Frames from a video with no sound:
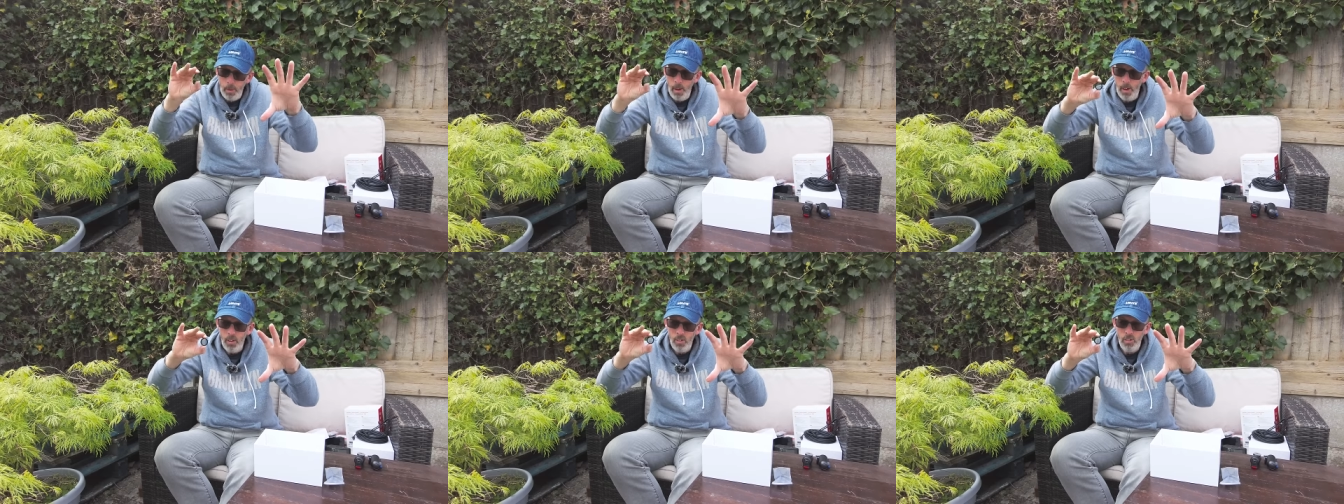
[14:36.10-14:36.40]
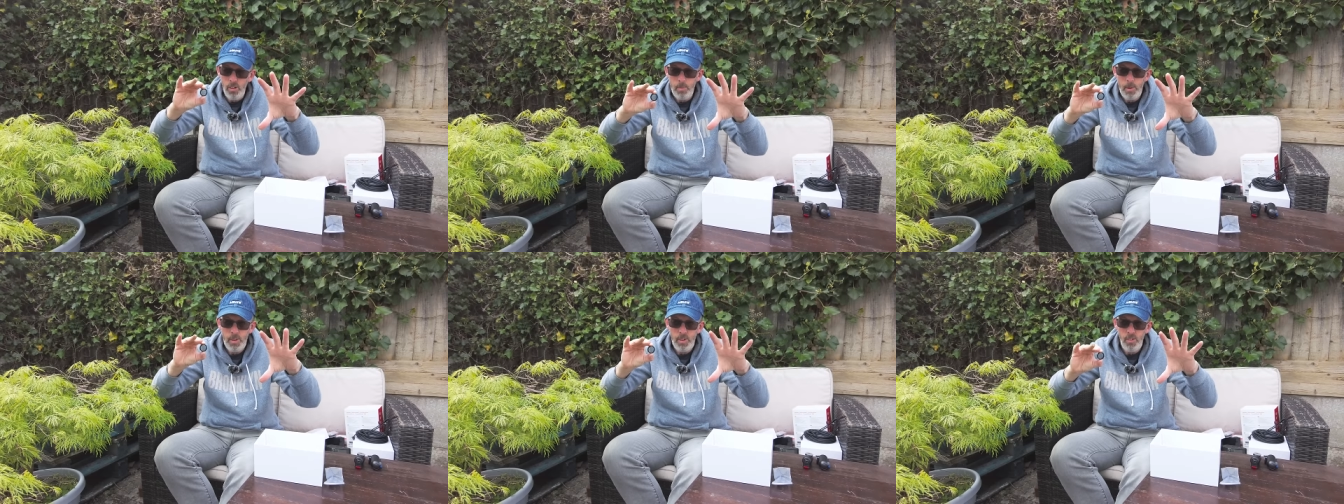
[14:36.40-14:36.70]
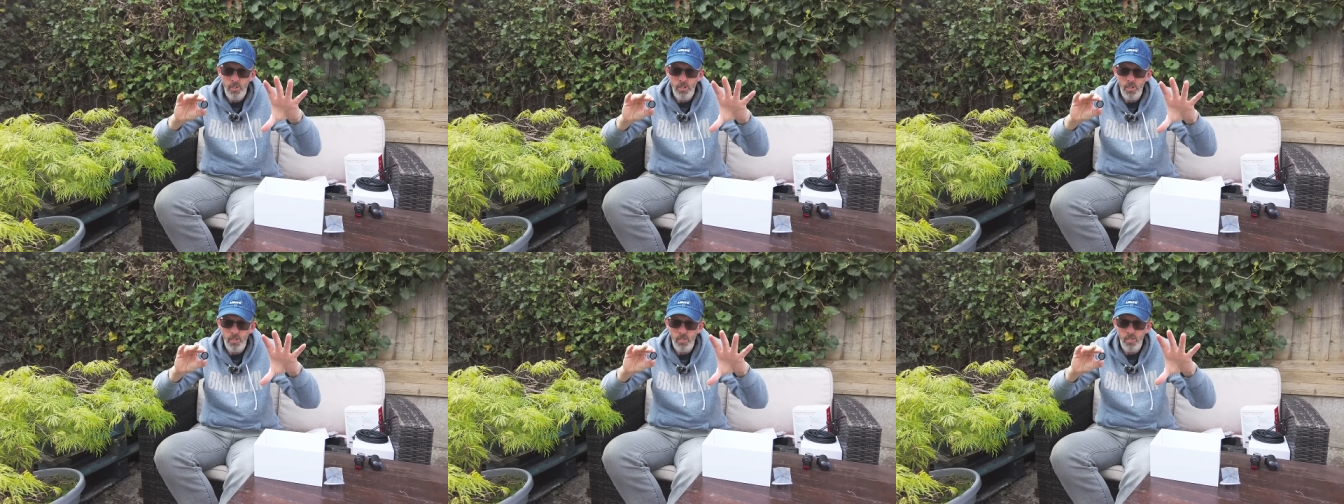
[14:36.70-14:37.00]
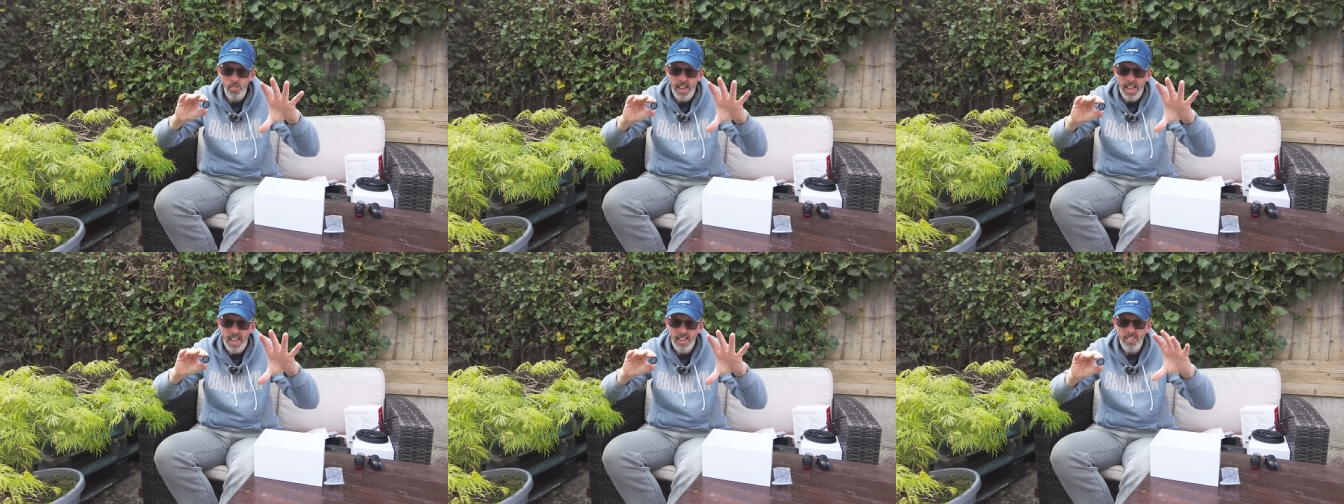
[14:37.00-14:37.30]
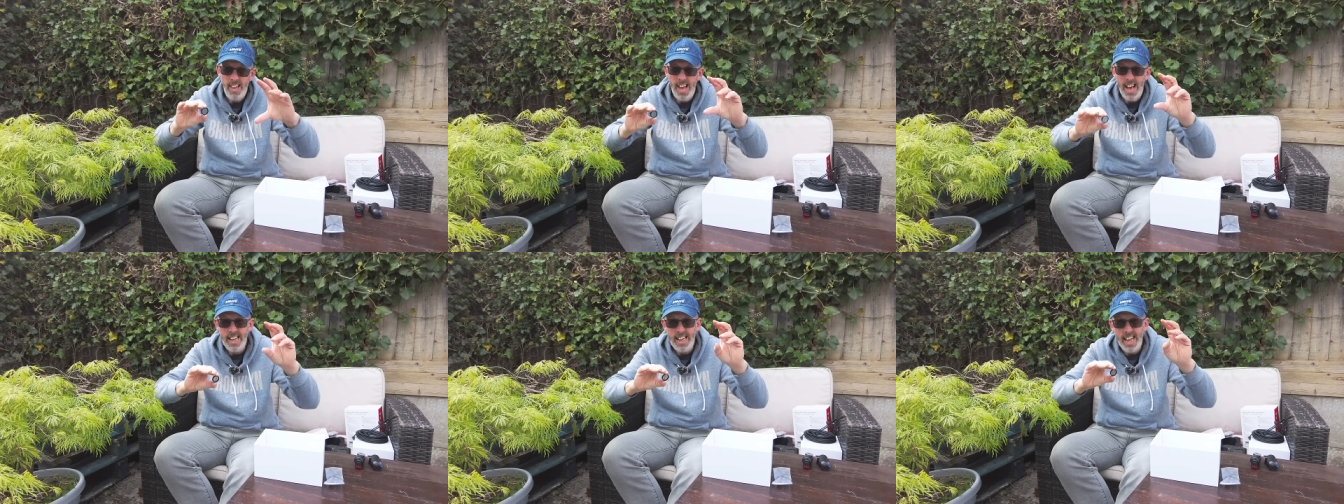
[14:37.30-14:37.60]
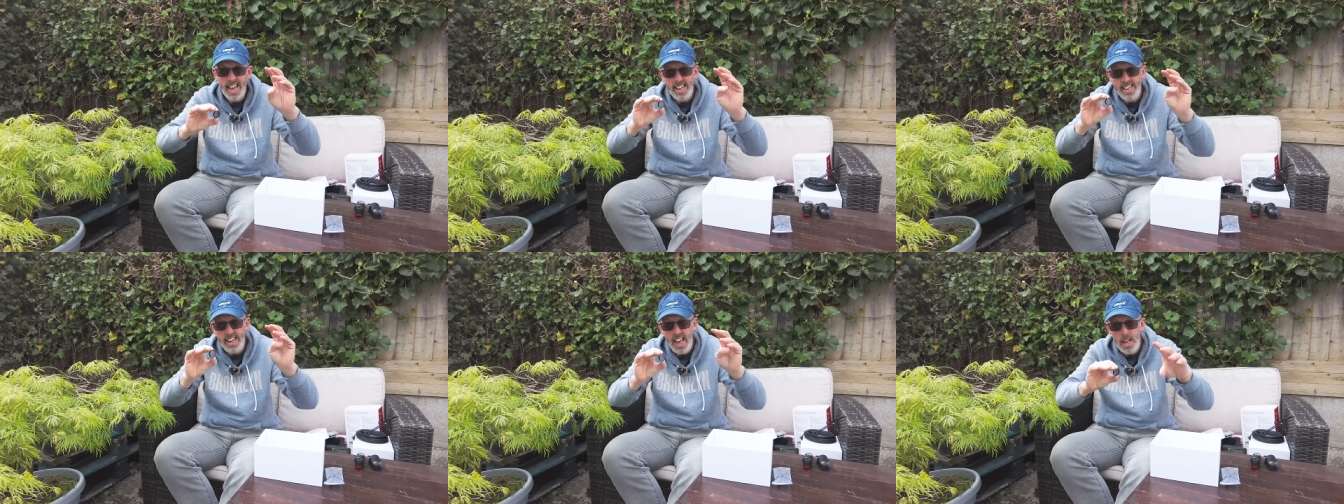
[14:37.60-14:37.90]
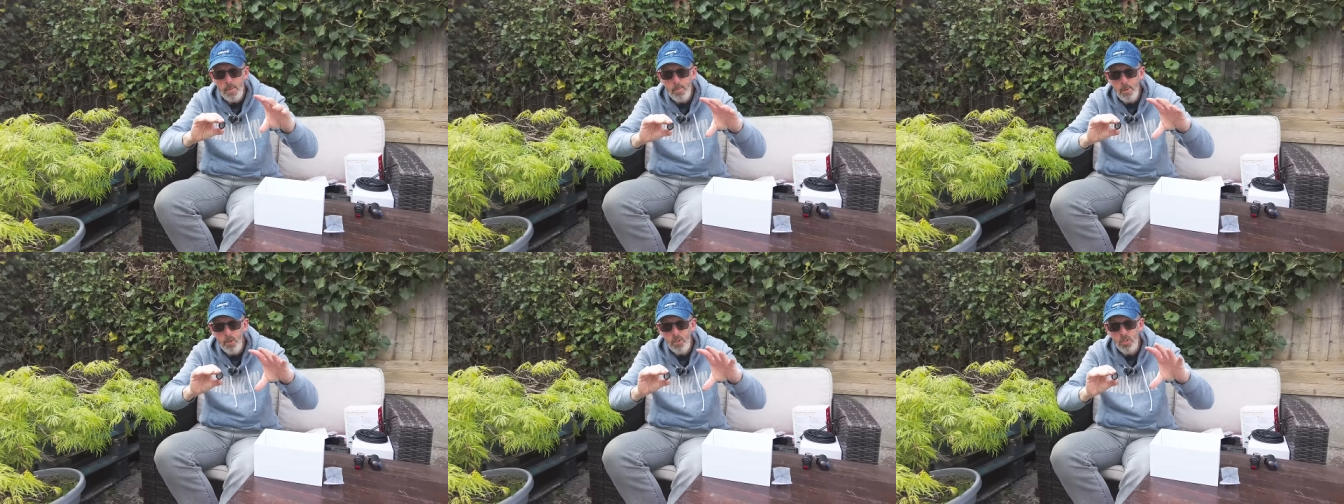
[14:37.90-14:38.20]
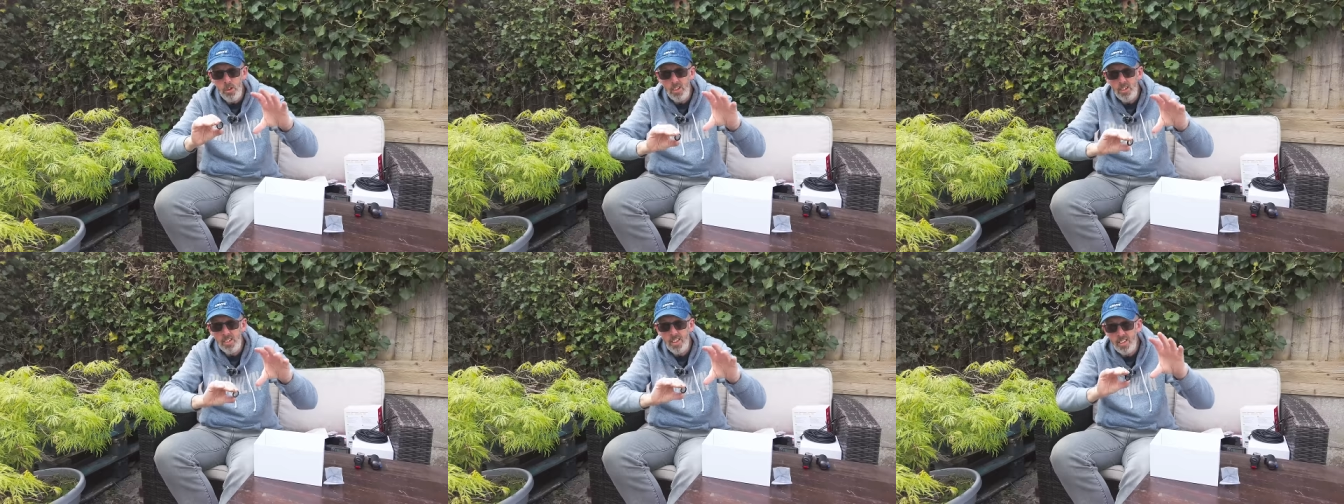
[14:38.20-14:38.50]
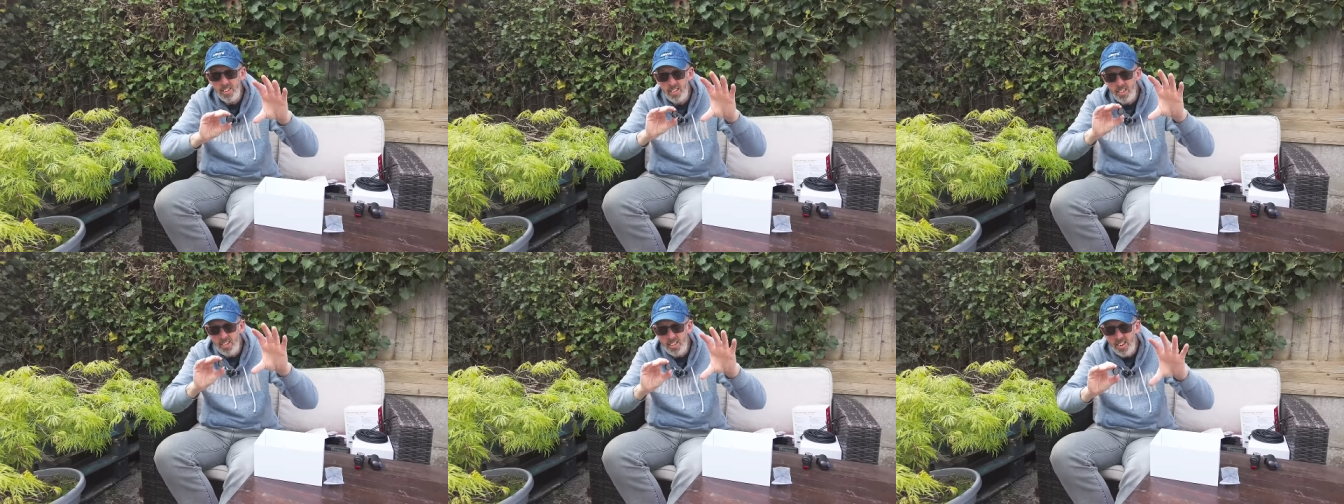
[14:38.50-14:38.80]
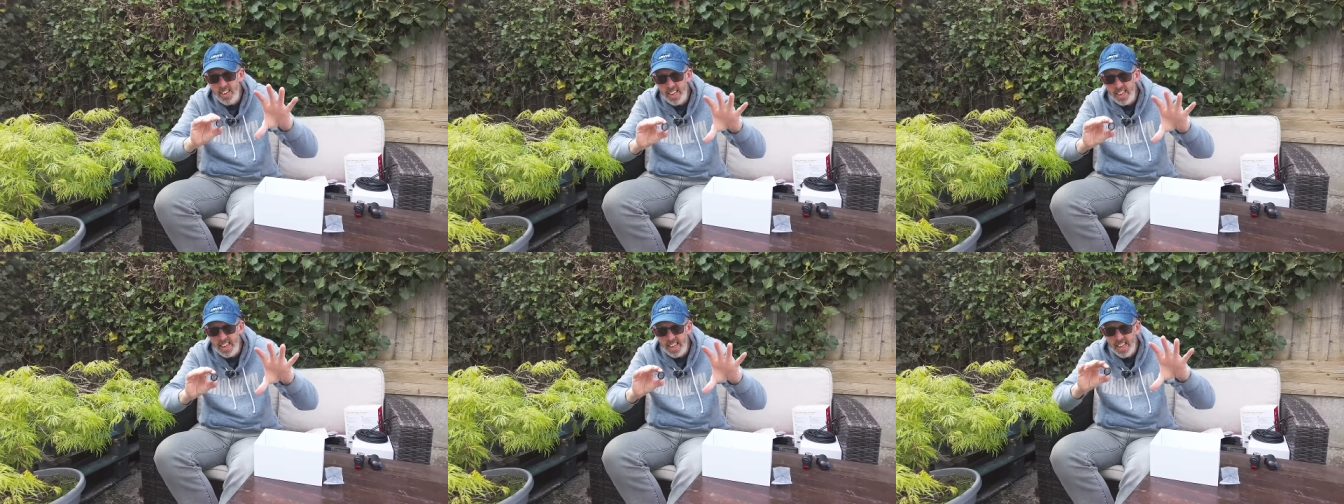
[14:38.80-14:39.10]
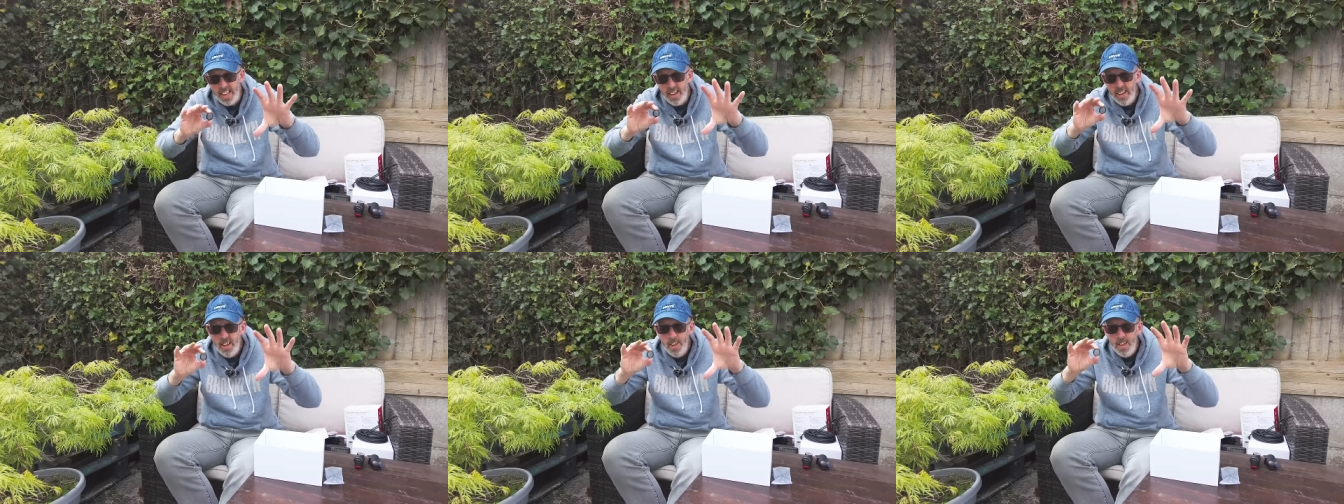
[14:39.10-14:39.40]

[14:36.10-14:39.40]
blocks some of the sun rays and it enables you to see